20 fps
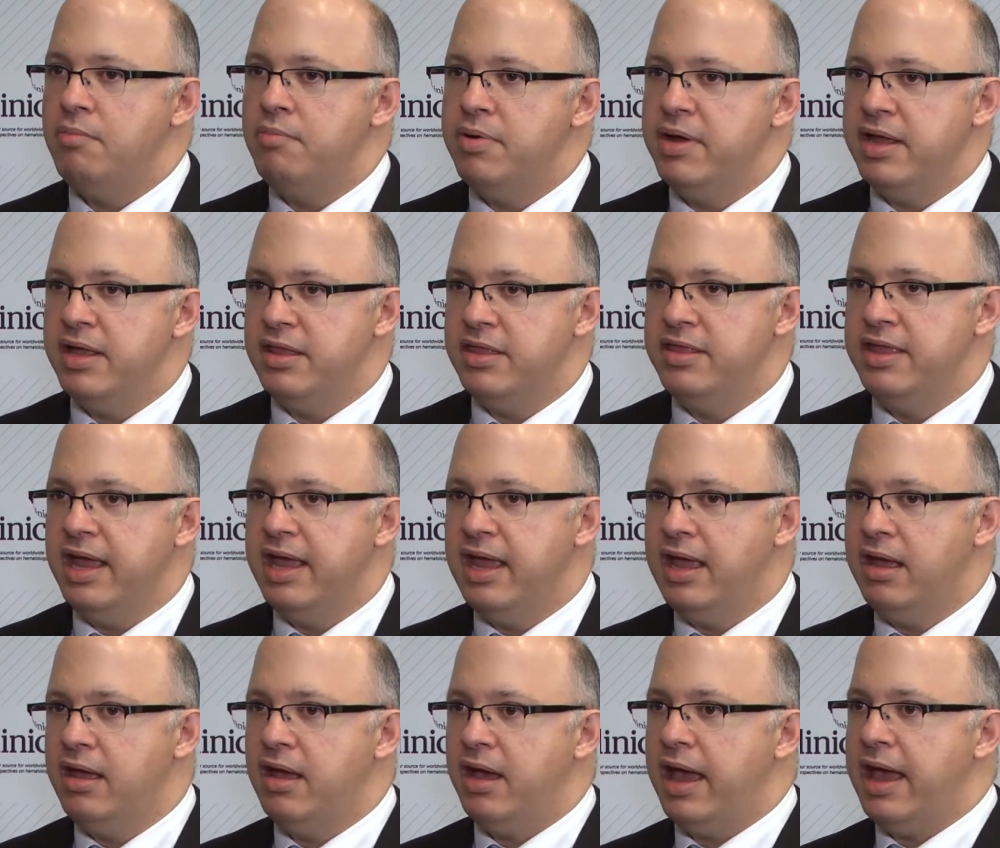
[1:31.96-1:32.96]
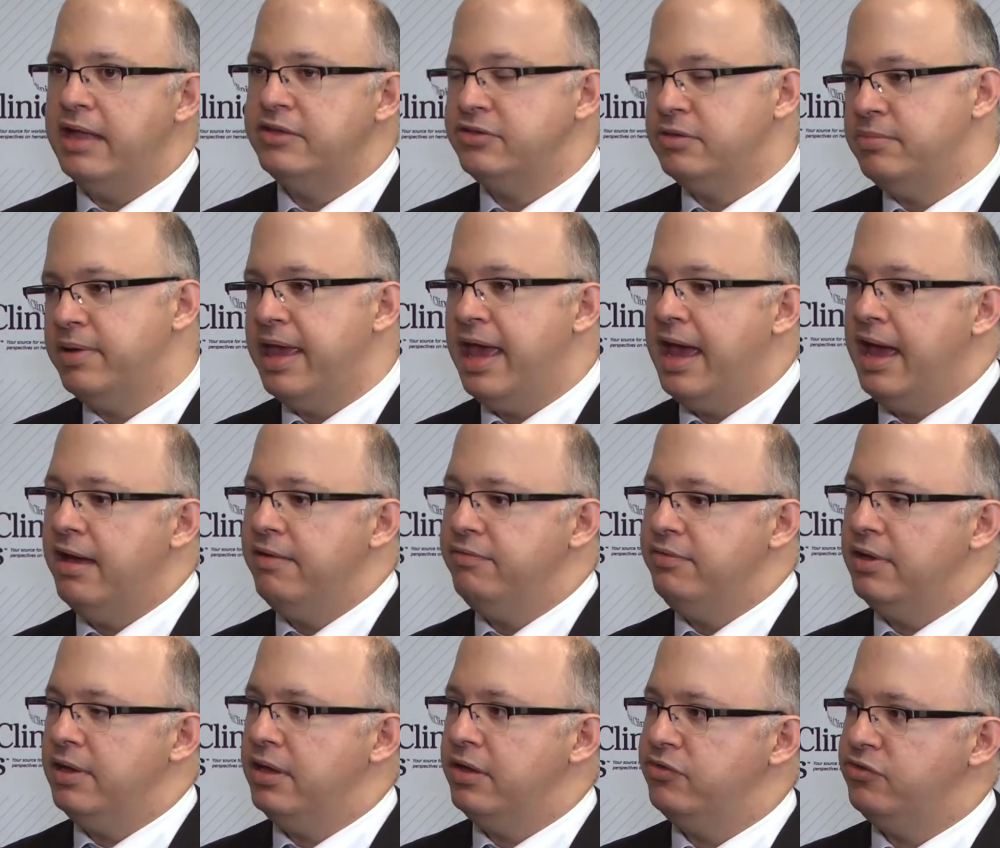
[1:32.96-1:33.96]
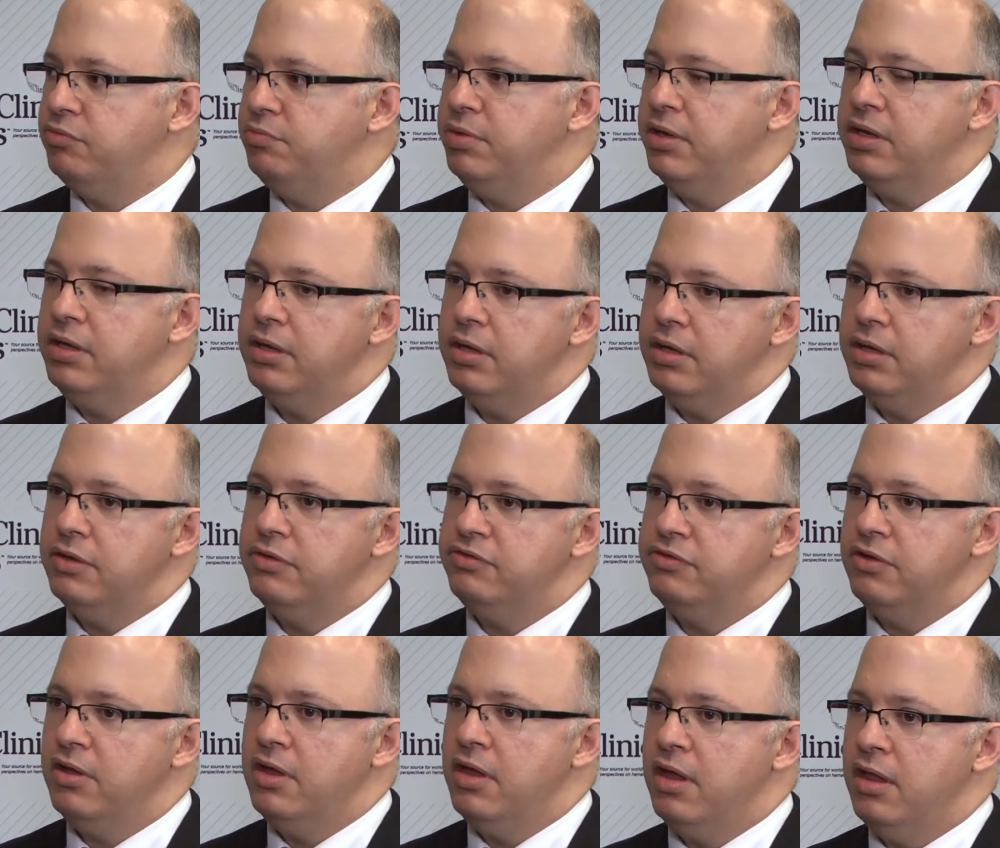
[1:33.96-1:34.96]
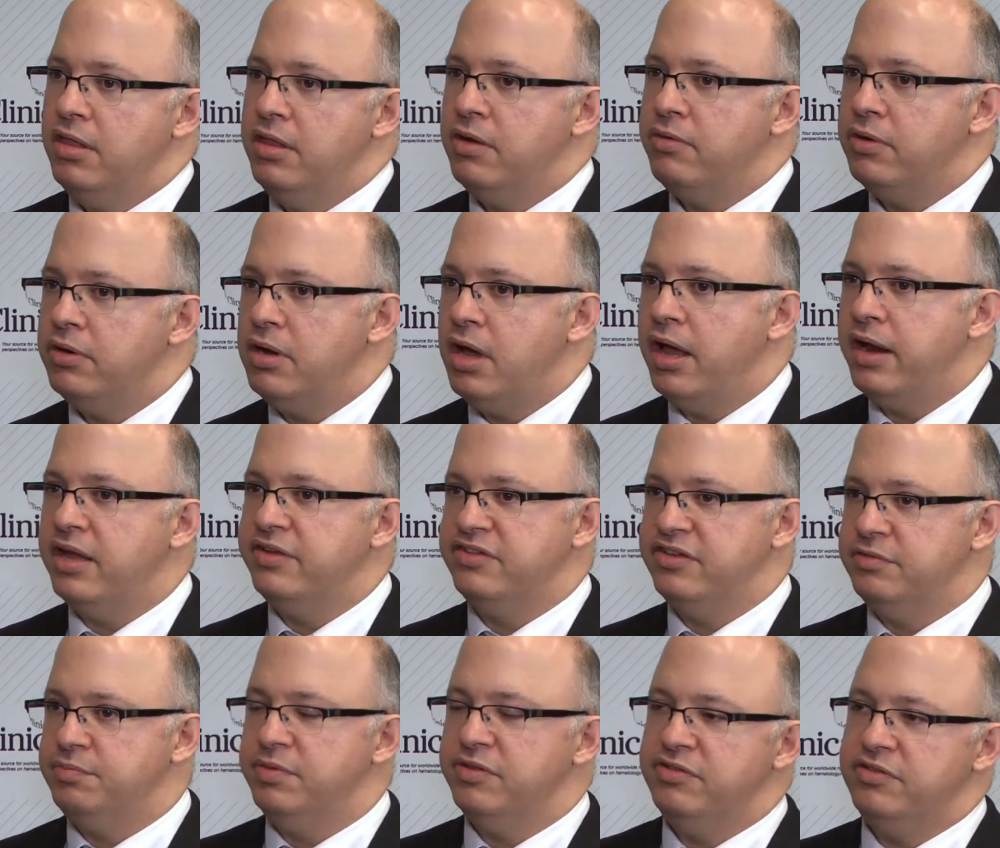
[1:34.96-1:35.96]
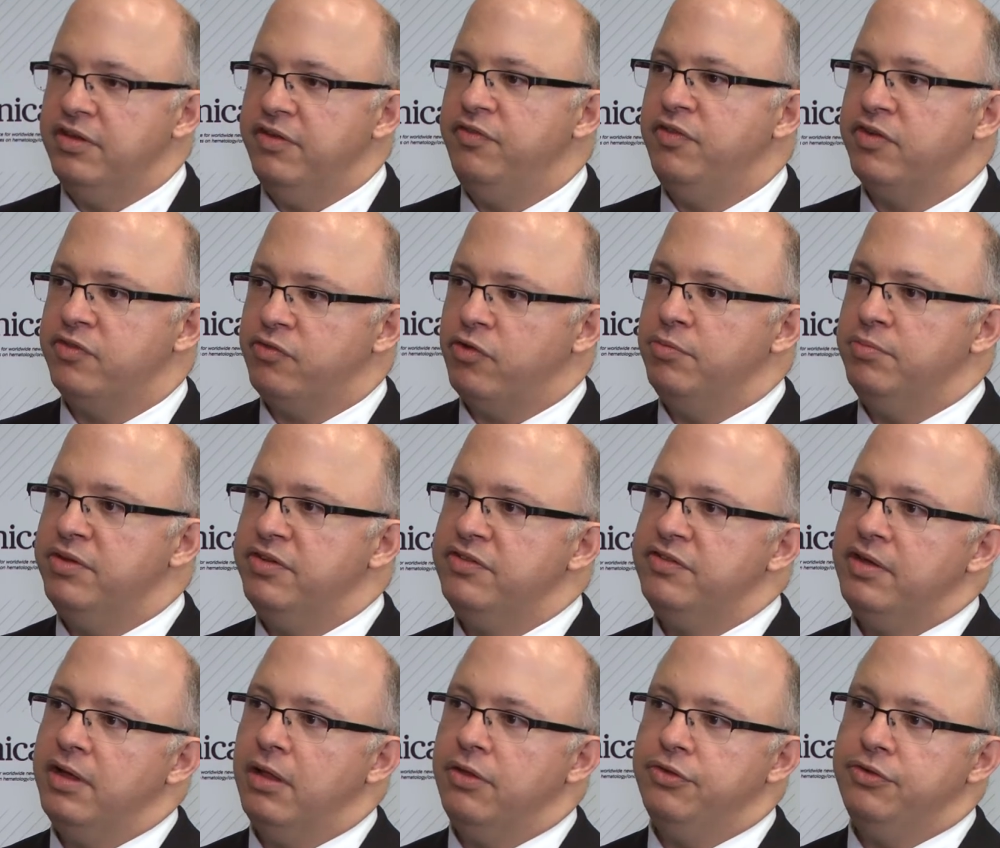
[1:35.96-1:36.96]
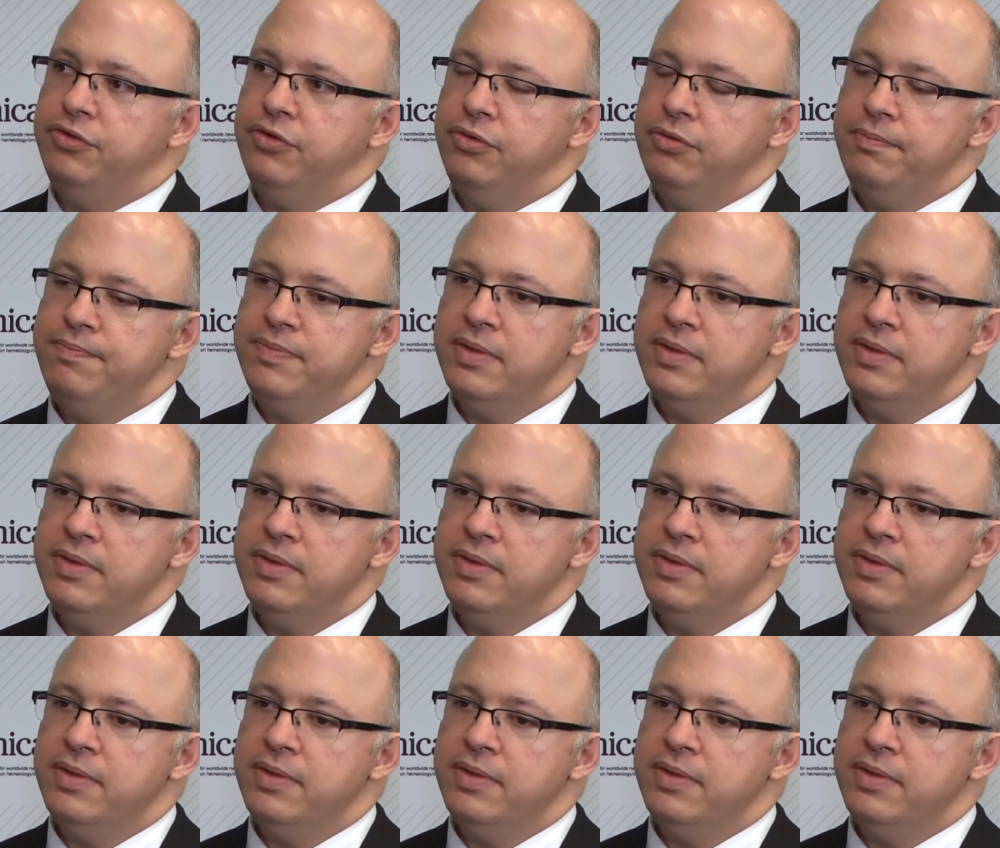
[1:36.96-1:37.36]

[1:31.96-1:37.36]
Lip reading: but they had some caveats because they were not as specific for BCL2.